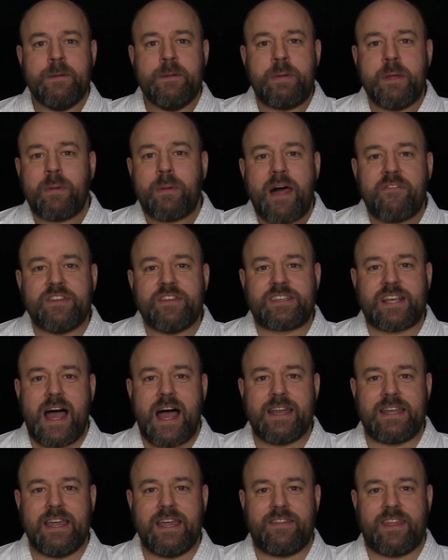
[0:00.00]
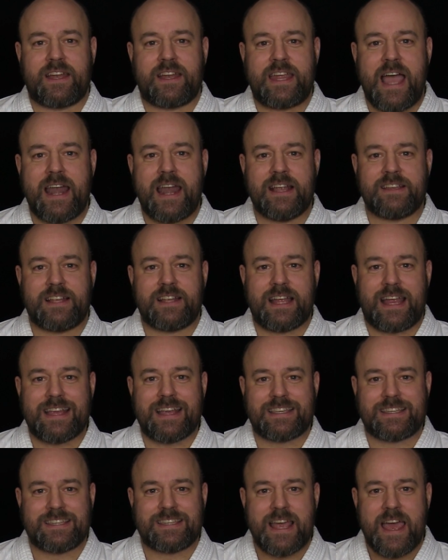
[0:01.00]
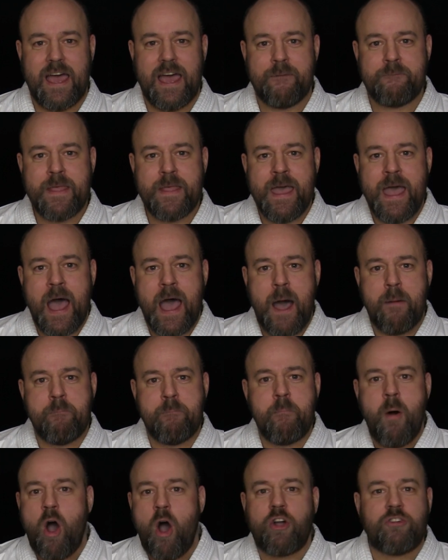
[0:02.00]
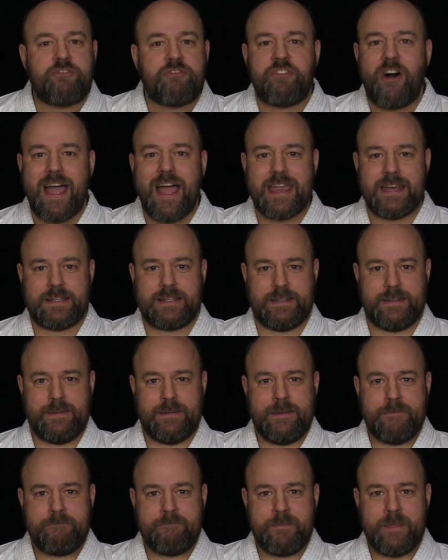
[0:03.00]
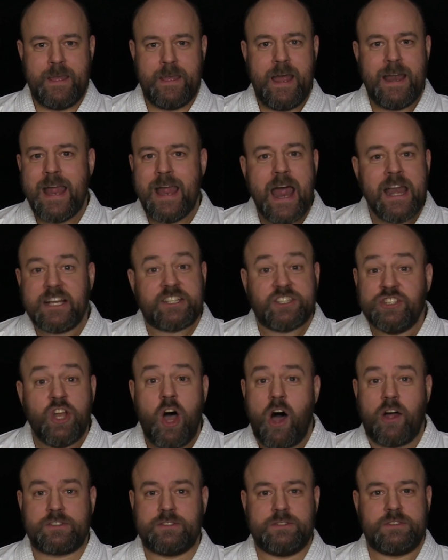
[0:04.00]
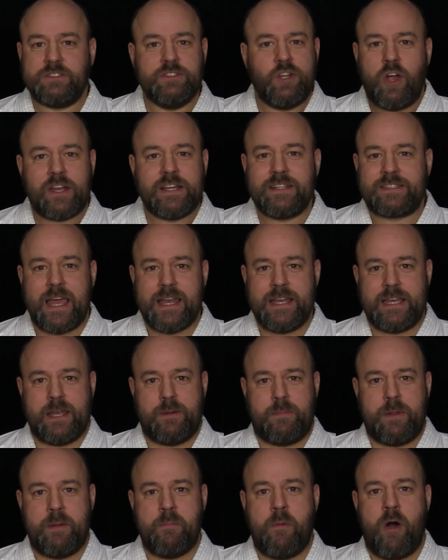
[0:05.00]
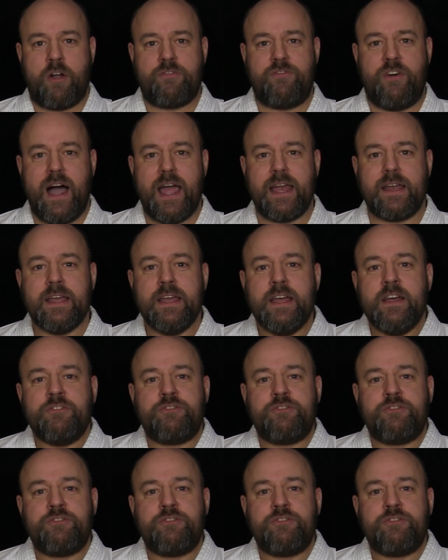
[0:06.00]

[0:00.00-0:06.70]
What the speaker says: People have this idea that kata is like a mock fight, and it's not. It's not intended to be a mock fight.